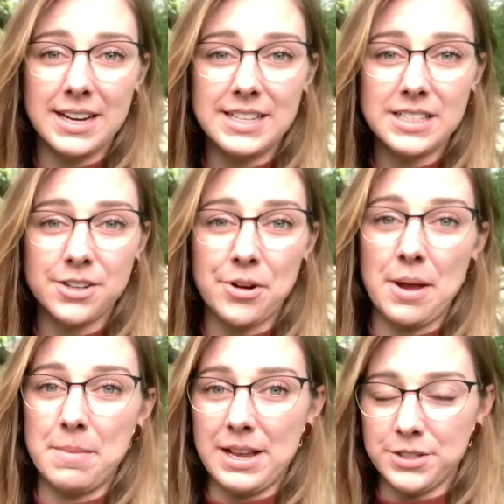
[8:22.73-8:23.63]

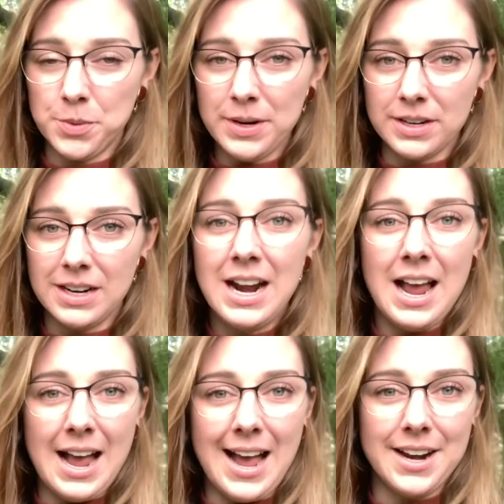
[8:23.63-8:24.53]
Instagram, and Twitter
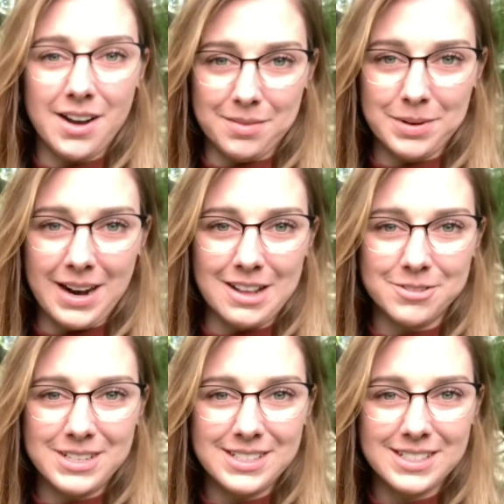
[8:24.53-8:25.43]
at Humber
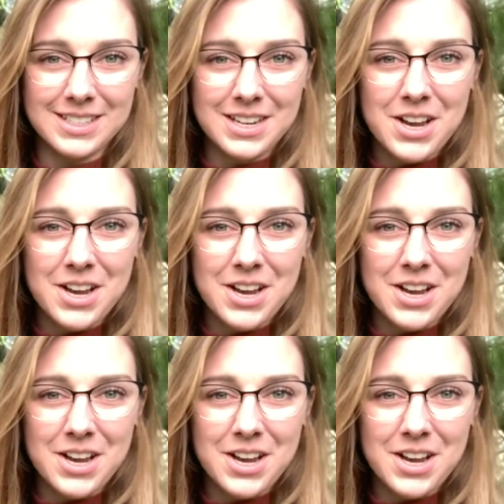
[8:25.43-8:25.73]
Galleries.